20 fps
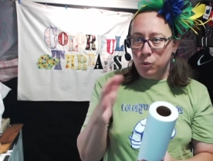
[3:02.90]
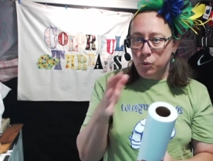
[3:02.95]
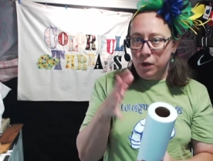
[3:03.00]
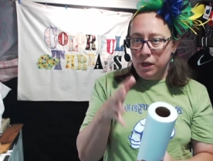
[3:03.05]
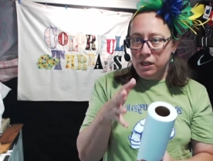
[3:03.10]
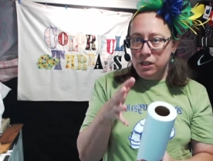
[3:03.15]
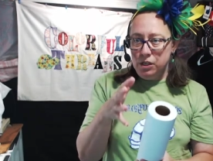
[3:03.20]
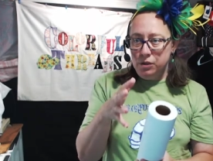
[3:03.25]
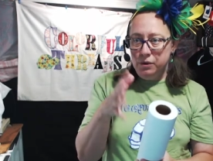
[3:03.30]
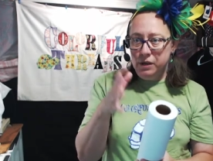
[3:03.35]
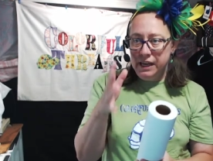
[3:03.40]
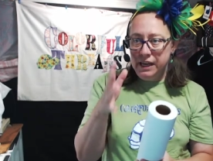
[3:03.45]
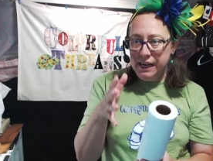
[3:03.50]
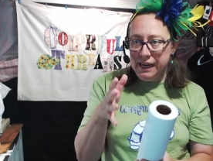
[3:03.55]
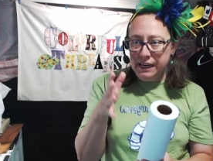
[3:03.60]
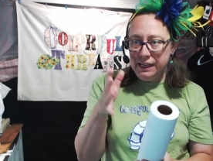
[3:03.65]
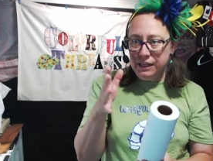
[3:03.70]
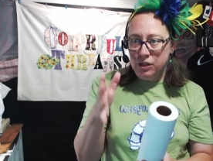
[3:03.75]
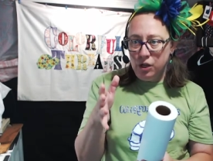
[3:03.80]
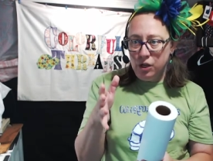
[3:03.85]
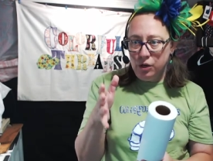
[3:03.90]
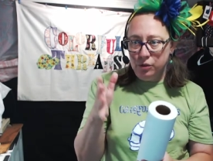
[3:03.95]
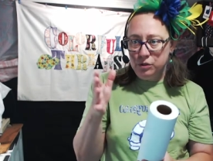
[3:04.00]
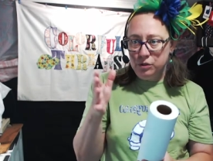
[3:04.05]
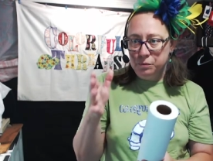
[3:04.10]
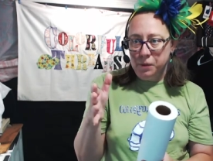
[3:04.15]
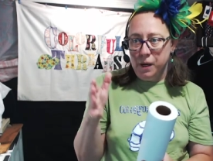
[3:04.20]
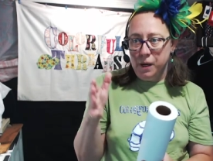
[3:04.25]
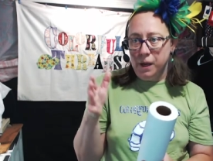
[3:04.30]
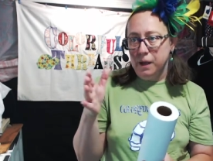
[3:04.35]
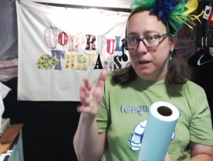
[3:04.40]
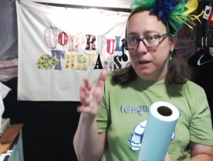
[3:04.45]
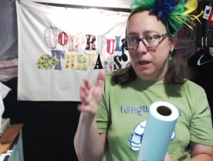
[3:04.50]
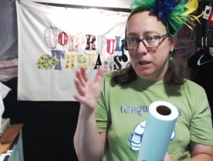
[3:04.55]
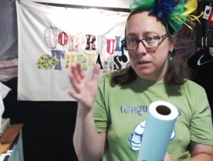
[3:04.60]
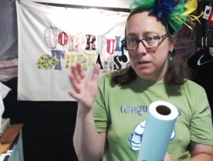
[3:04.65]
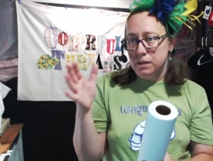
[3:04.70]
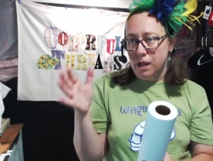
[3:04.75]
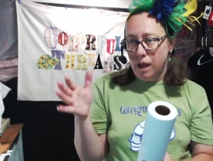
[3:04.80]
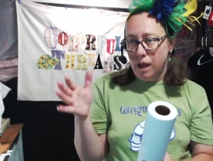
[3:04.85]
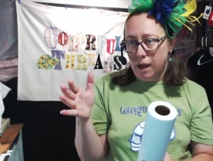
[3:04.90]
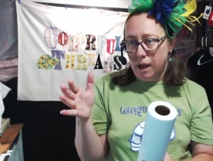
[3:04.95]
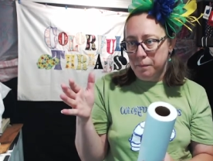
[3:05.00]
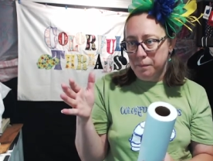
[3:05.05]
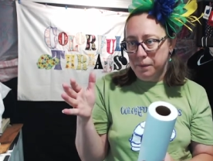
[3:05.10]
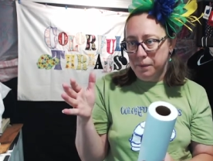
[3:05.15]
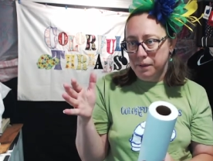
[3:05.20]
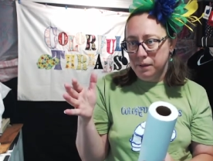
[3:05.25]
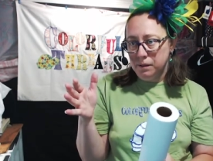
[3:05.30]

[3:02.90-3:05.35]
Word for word: when you heat those products up,